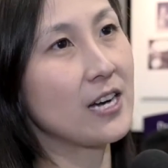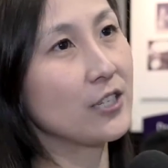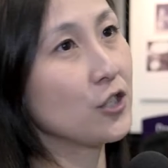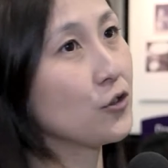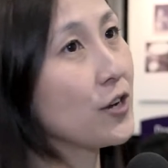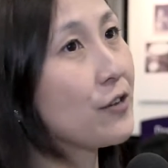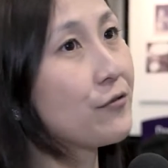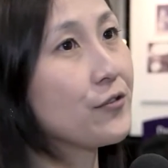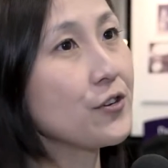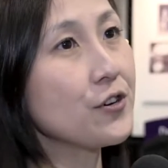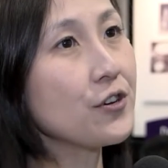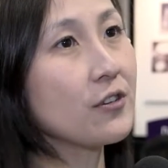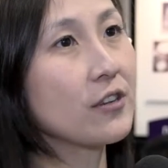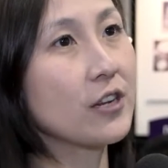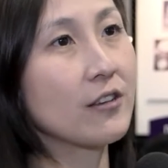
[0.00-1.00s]
Street
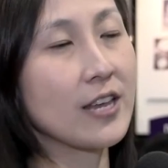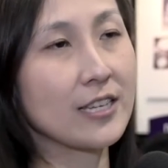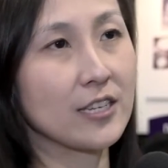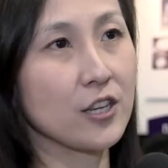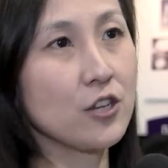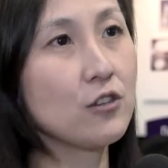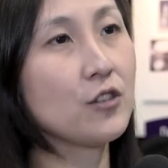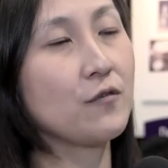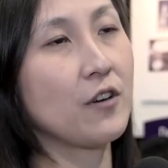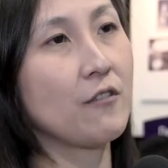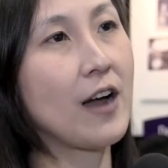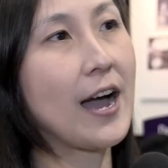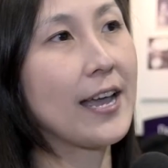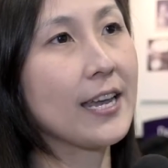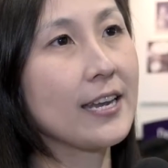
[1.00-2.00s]
food, that's a huge
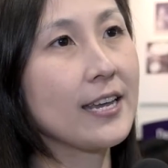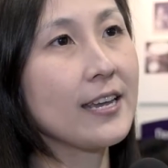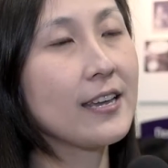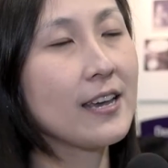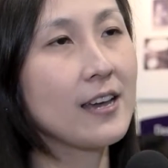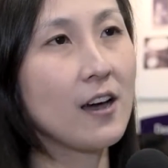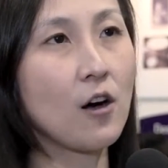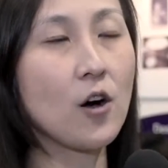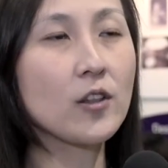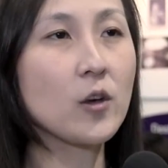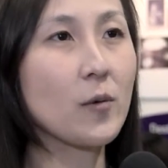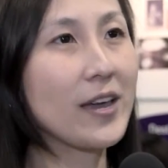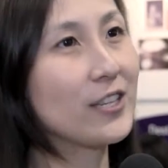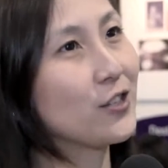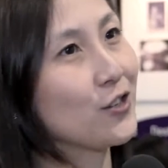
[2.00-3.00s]
variety, all
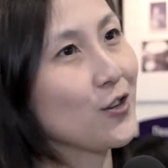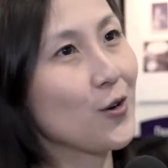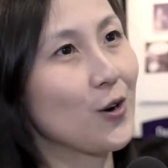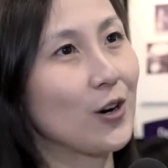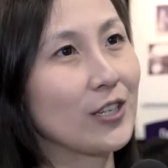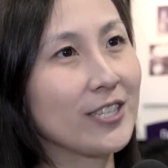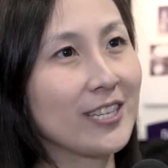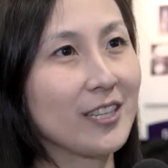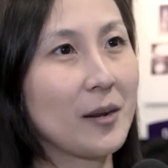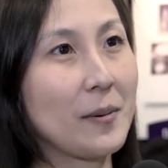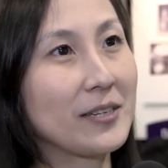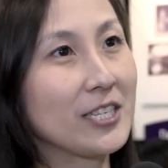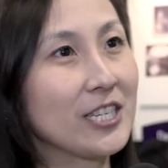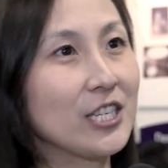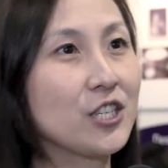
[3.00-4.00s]
the way to your
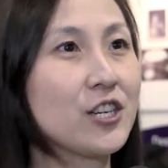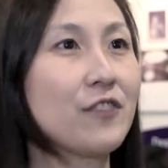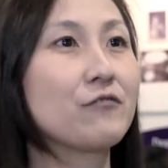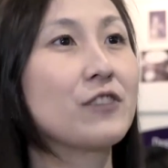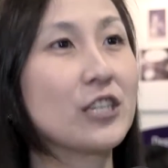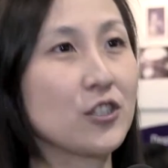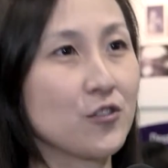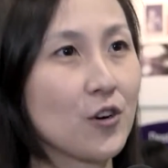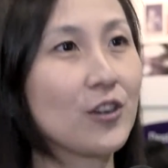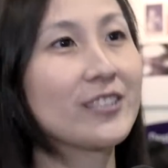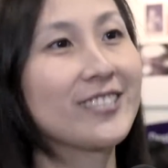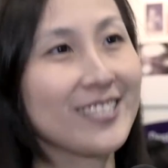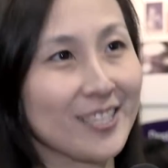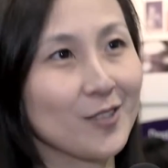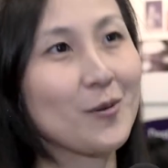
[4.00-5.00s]
celebrity chef
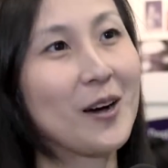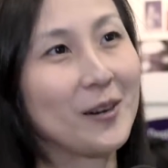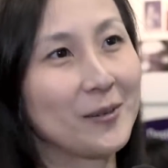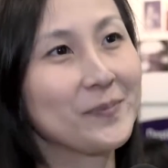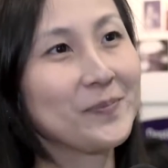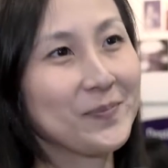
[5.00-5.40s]
restaurants as well.